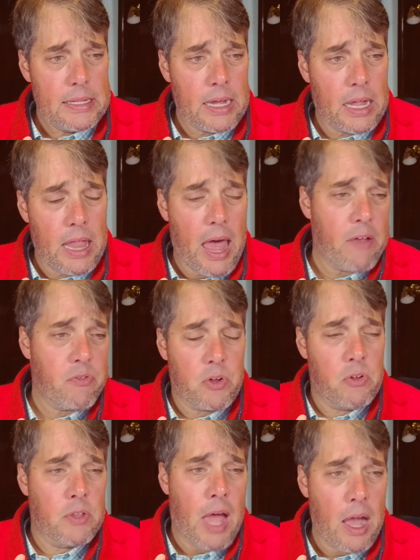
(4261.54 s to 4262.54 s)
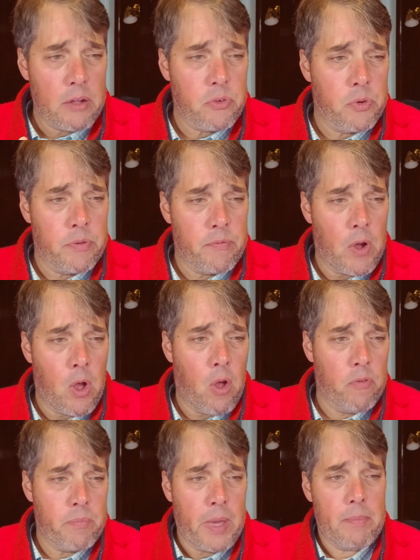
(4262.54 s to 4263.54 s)
the classical doctor
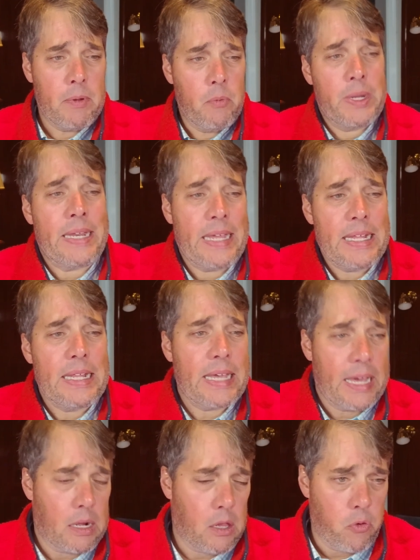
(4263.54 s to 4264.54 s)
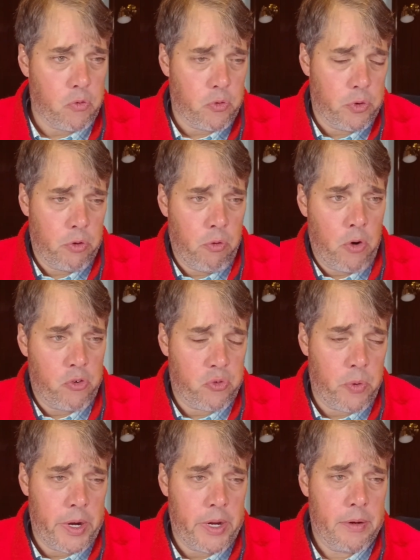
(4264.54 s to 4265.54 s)
involved. Maybe we need to get closer to
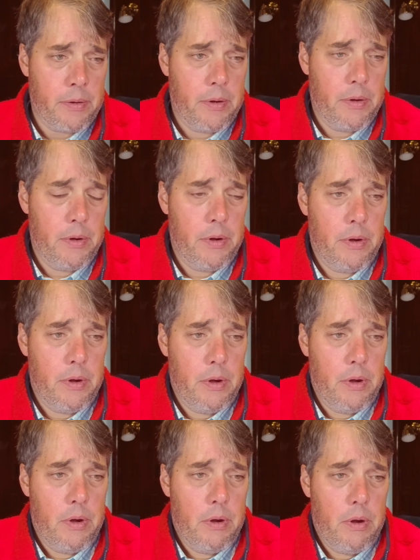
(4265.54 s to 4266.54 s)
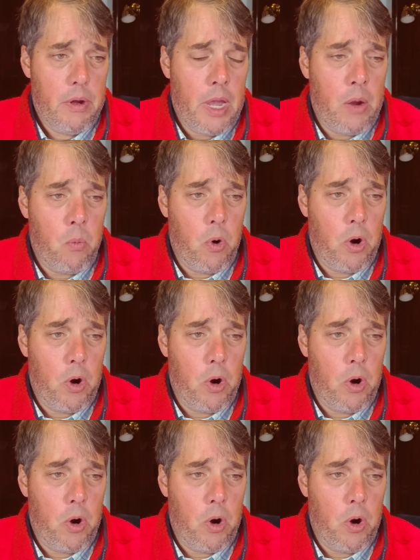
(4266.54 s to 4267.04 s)
grocery and